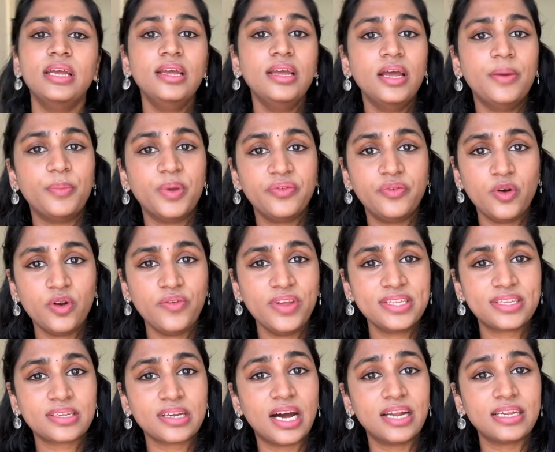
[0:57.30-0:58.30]
Before we
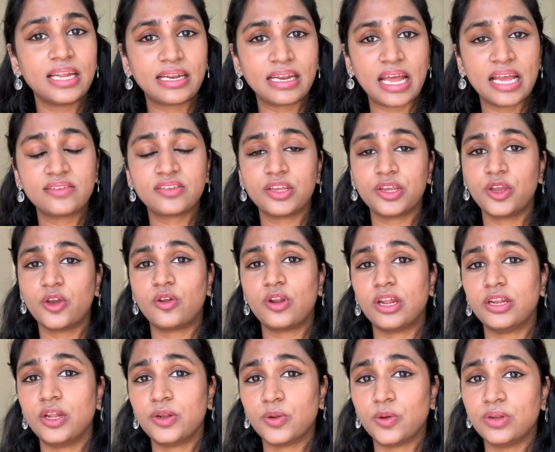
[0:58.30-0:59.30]
start analyzing your
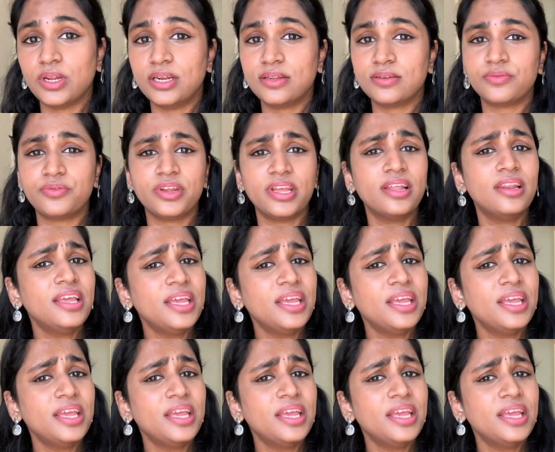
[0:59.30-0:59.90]
undertone, it's really